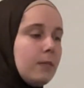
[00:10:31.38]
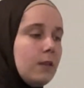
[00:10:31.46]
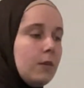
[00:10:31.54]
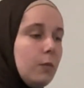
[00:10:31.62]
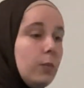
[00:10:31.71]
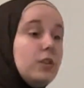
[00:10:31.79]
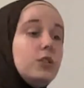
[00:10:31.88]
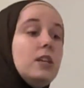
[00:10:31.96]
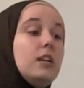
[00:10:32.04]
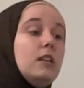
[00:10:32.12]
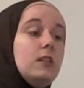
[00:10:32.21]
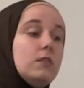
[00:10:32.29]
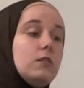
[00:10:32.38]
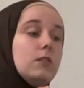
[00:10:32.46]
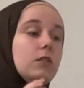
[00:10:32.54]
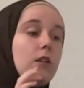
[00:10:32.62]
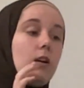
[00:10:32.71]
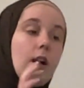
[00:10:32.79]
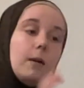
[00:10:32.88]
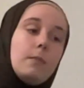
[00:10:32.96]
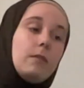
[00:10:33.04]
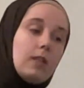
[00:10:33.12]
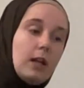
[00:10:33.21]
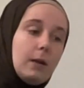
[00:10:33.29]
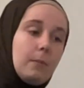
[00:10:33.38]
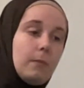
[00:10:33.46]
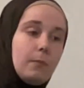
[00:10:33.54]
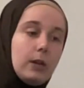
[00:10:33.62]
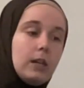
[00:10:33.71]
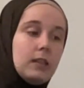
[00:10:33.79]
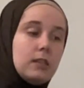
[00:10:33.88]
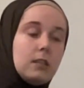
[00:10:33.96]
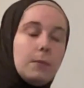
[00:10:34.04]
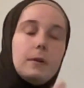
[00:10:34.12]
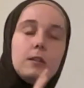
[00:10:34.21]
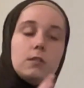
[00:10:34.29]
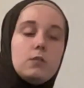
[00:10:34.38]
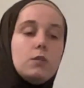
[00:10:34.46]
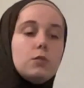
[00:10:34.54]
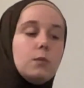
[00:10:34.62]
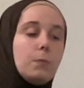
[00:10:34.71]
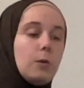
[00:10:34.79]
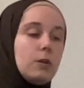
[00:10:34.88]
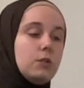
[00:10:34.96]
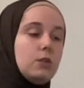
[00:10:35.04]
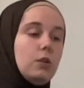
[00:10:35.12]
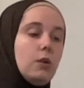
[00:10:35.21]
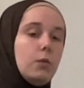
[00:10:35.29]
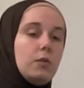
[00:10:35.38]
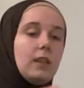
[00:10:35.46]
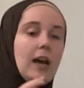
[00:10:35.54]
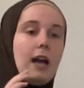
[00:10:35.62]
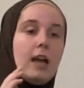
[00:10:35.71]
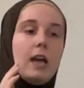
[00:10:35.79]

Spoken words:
Which it is, I'm glad I'm bringing this up because it's also important to note that